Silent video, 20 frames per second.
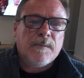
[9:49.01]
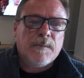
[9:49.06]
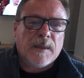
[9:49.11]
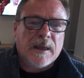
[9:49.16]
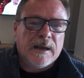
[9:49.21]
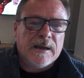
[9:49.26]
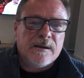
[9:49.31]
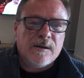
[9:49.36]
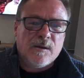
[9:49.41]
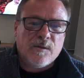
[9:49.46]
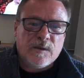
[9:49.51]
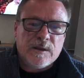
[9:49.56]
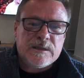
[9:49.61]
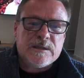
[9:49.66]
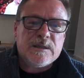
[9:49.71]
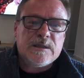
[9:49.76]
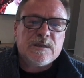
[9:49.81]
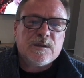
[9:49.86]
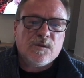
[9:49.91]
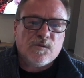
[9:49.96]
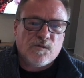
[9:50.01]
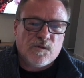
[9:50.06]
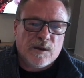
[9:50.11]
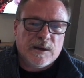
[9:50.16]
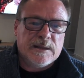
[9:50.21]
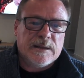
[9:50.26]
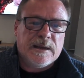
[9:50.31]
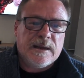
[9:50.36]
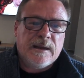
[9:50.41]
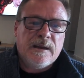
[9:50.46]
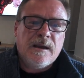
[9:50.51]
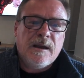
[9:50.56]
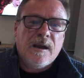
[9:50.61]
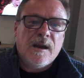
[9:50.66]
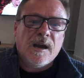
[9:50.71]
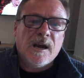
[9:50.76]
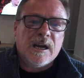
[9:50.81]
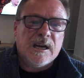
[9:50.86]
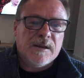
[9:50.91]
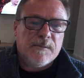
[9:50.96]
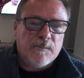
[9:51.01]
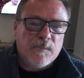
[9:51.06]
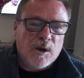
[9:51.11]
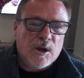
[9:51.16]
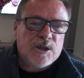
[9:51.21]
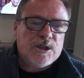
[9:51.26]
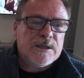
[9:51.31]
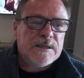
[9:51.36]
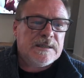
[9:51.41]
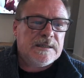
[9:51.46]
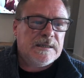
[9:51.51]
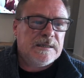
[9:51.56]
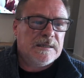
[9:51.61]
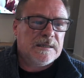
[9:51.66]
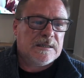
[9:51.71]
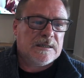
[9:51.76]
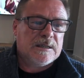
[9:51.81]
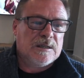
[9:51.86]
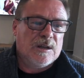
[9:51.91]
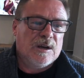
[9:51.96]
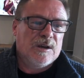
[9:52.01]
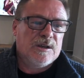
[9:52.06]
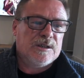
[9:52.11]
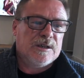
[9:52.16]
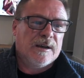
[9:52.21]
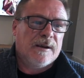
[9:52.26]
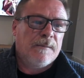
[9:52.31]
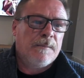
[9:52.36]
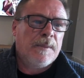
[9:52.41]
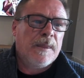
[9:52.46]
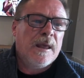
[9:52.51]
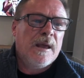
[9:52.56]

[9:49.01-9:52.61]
and this is really an emergency disclosure